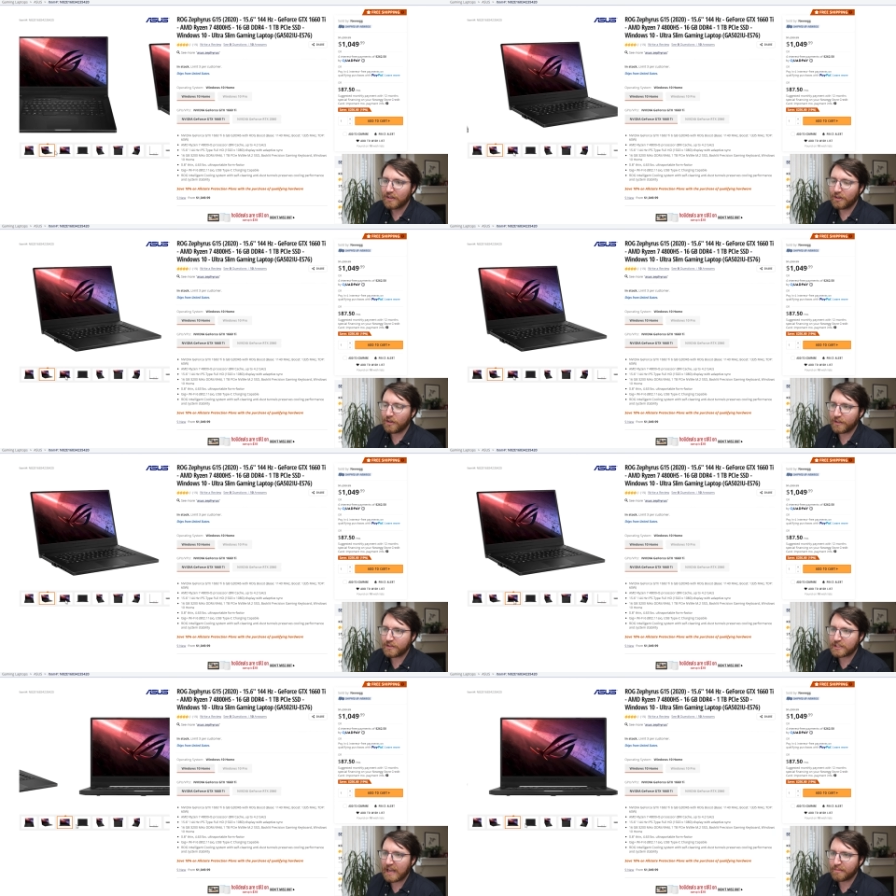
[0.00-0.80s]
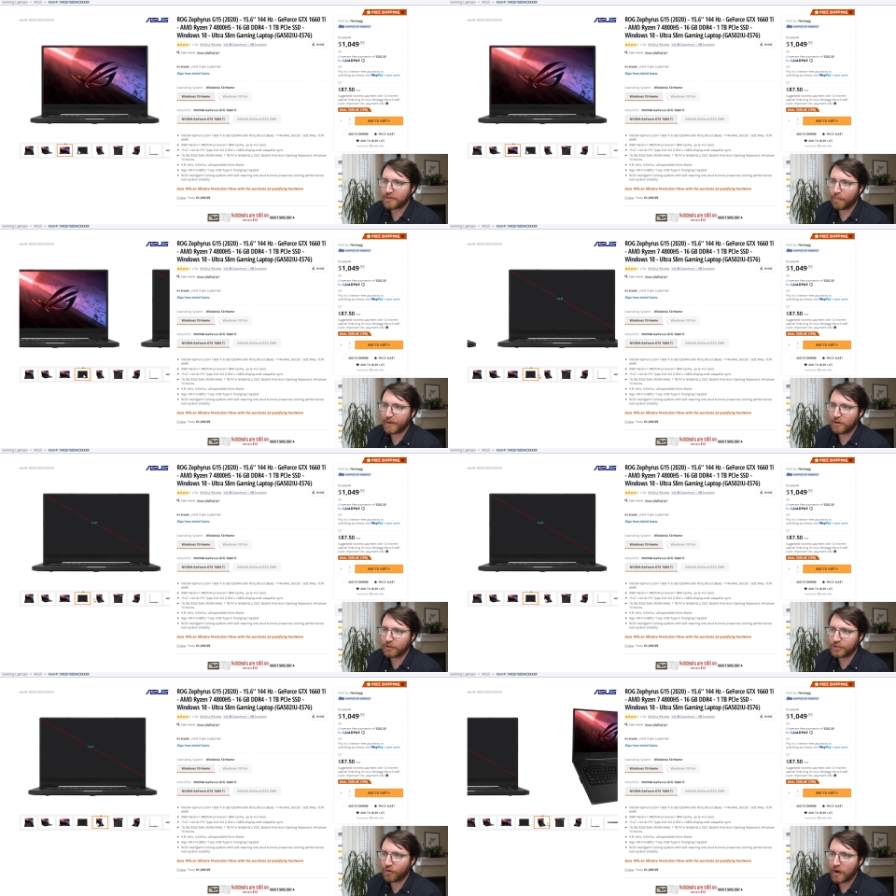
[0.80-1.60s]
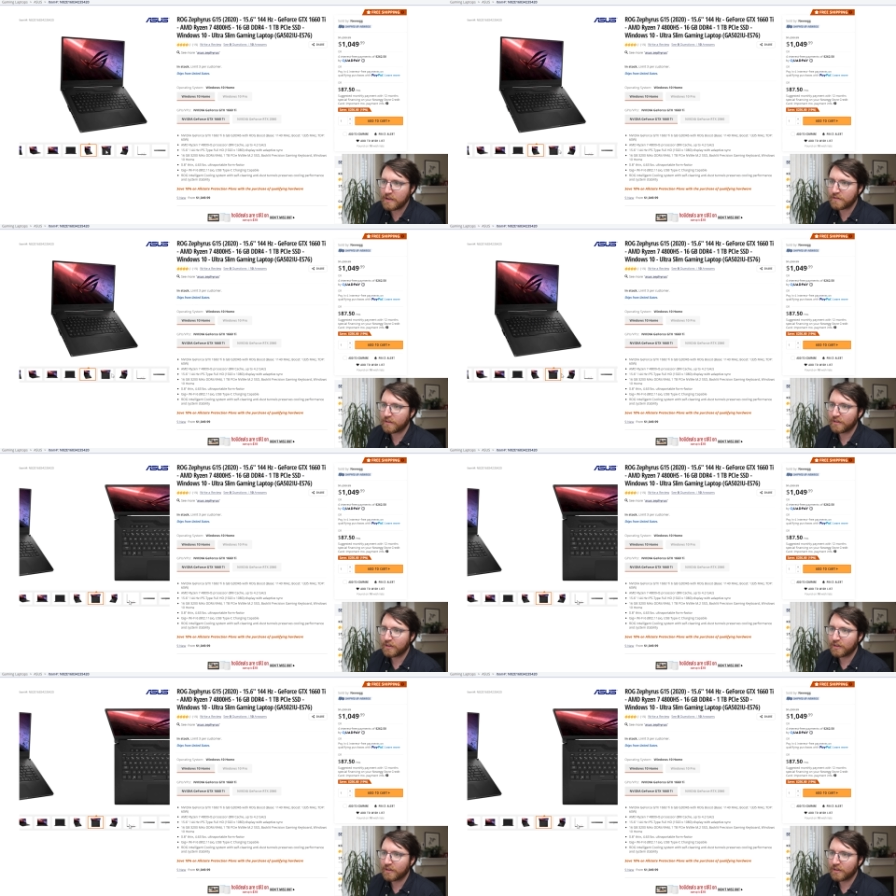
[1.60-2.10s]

Look at this laptop, it looks great.